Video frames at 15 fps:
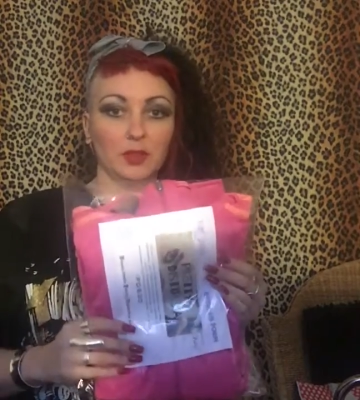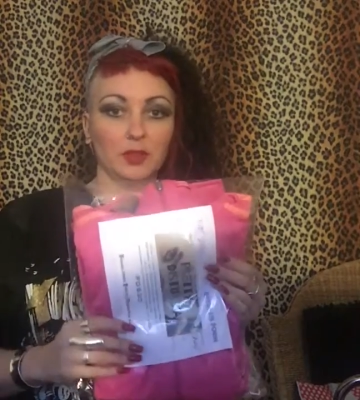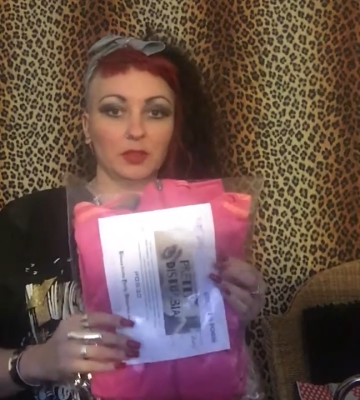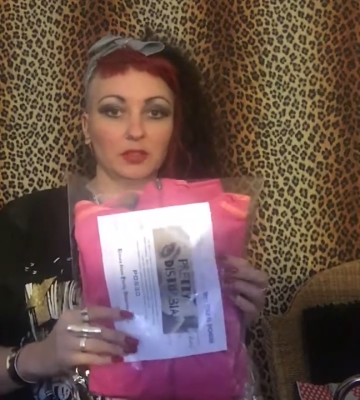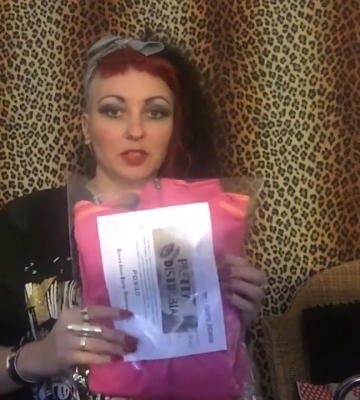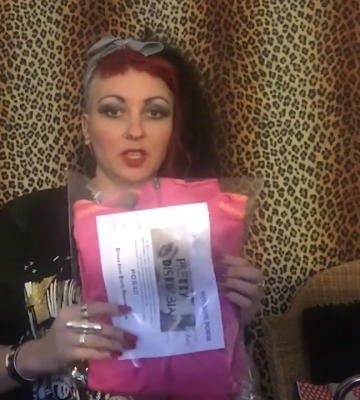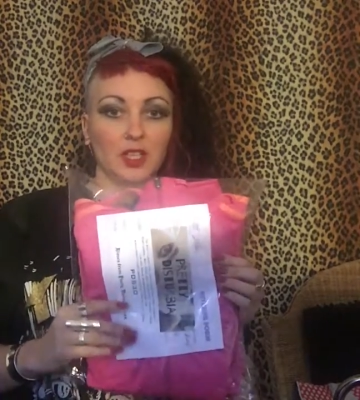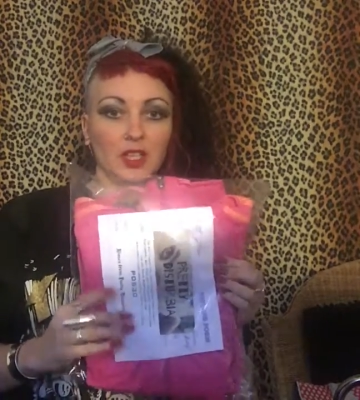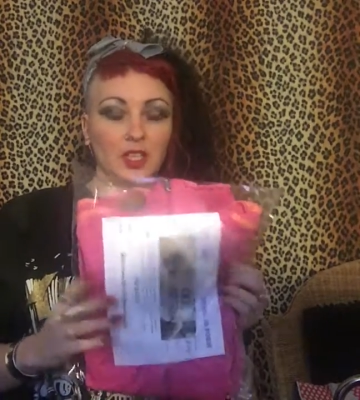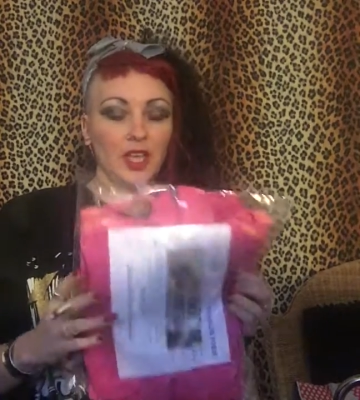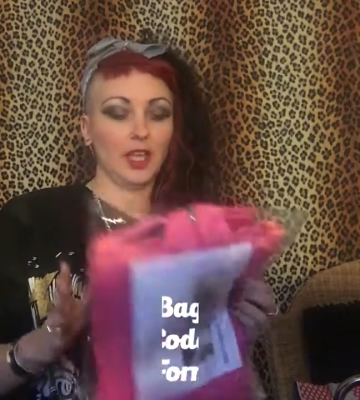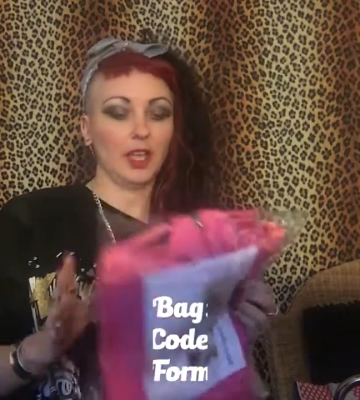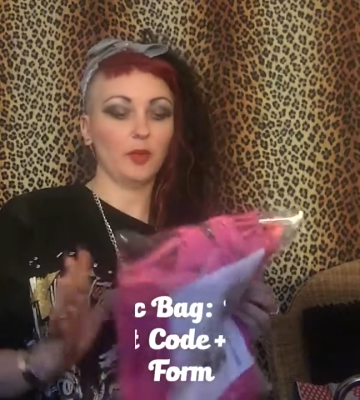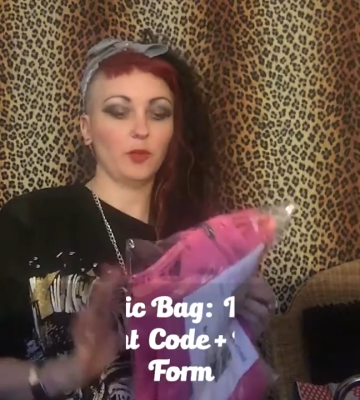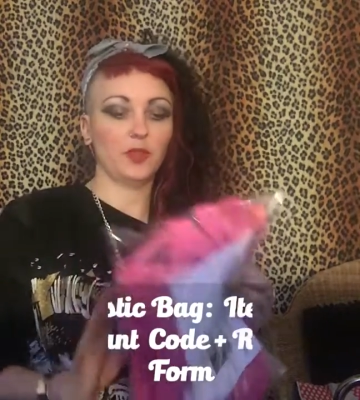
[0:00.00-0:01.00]

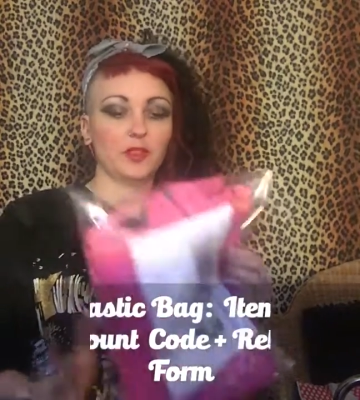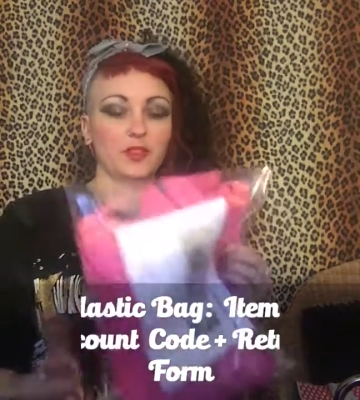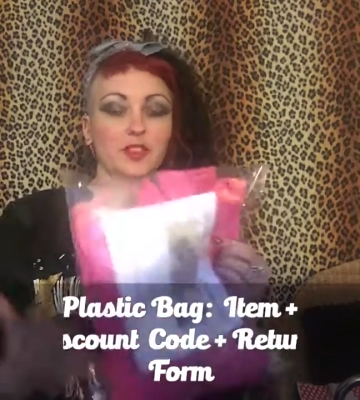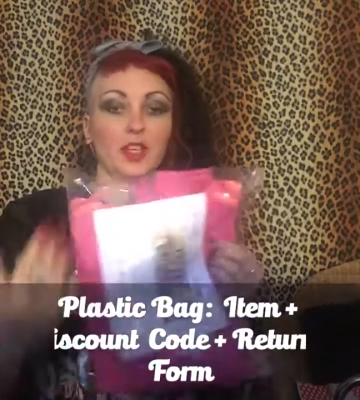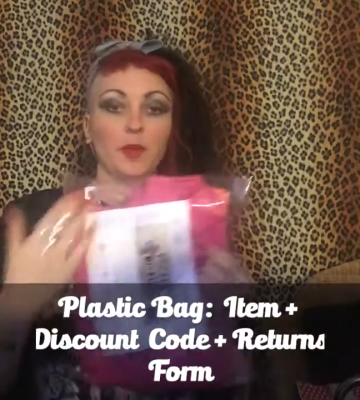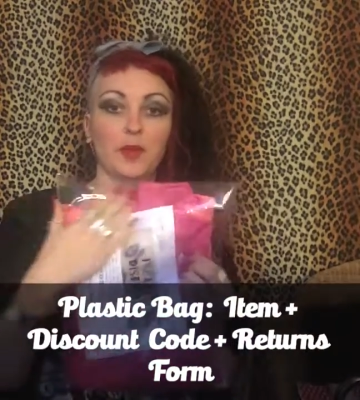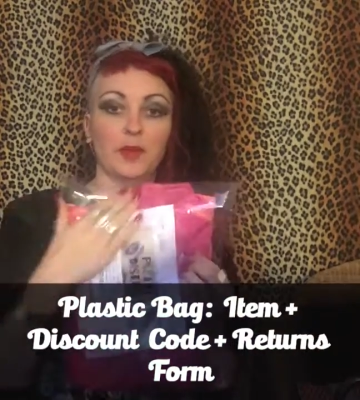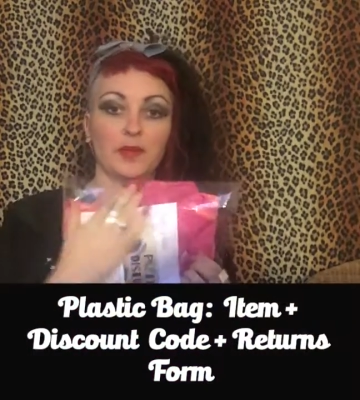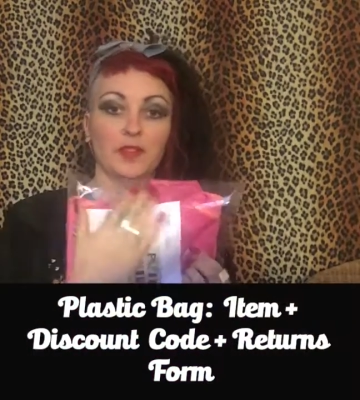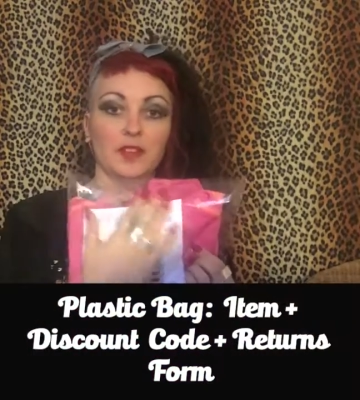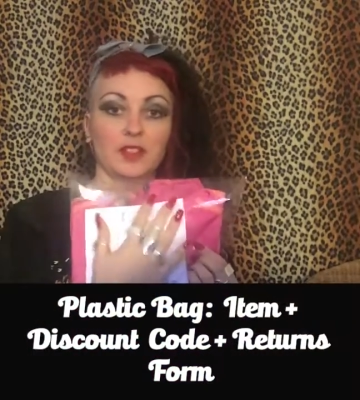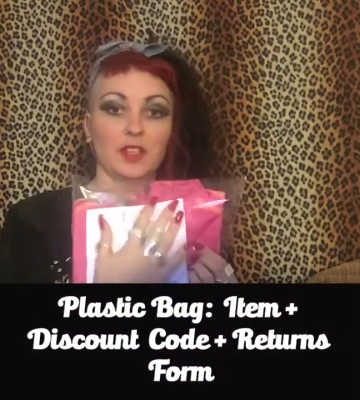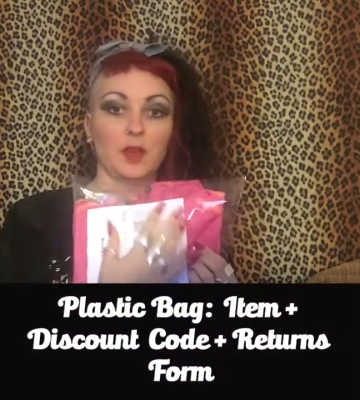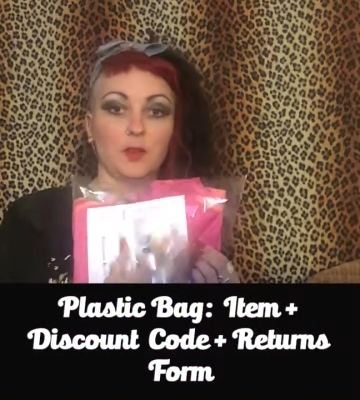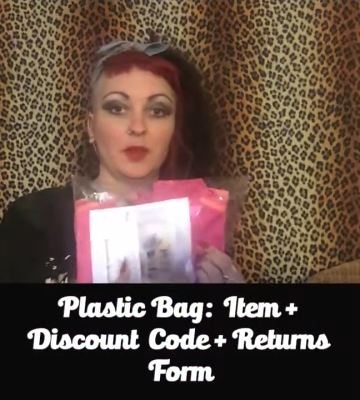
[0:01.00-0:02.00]
uh, with the top of the
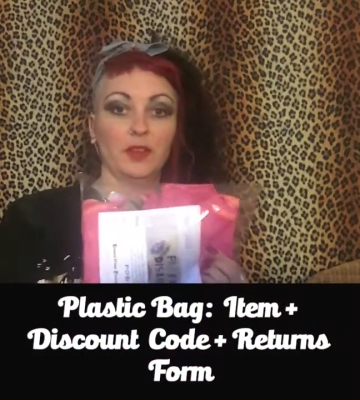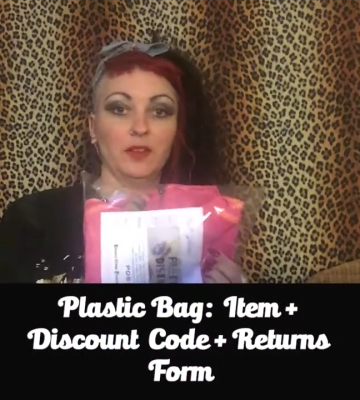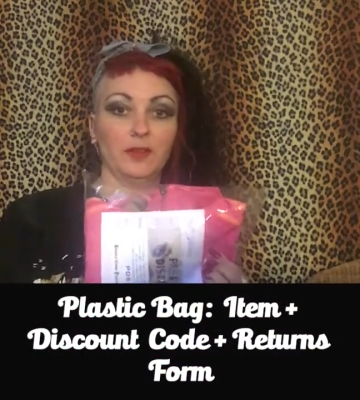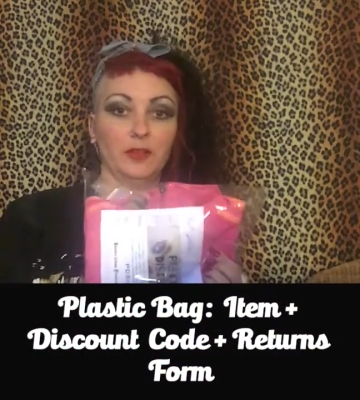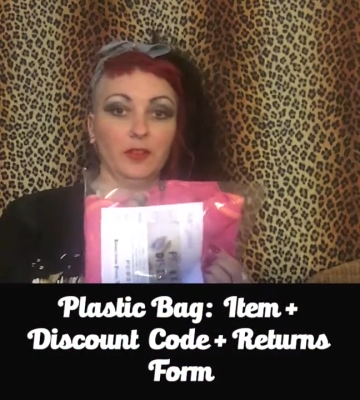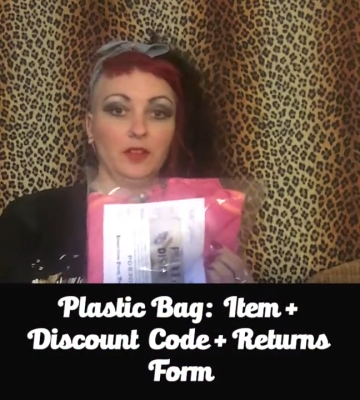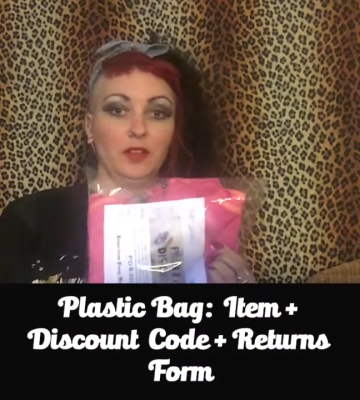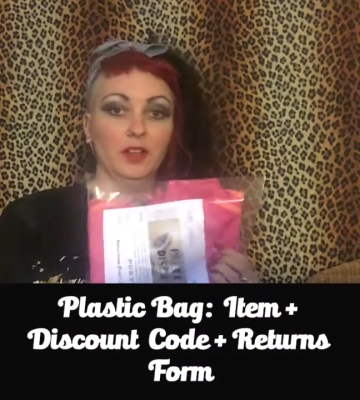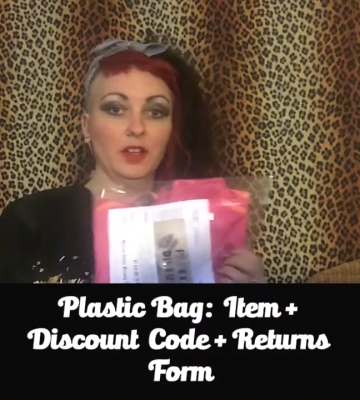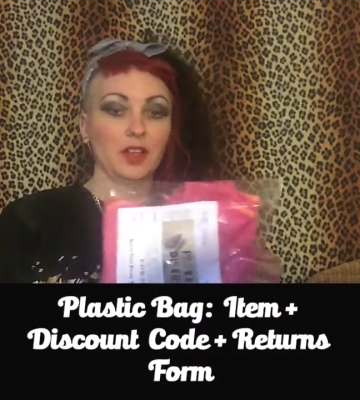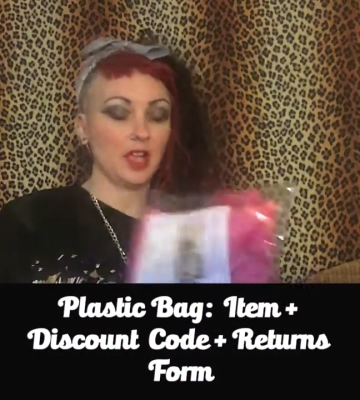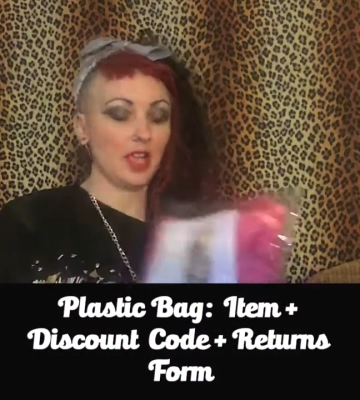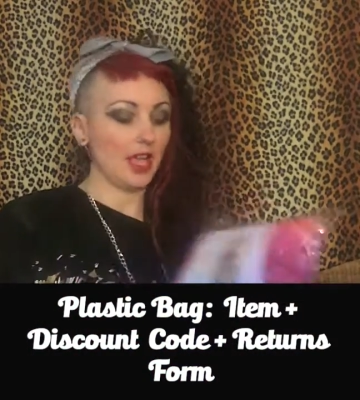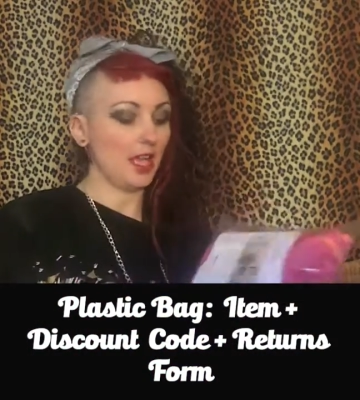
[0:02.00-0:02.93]
top at the front,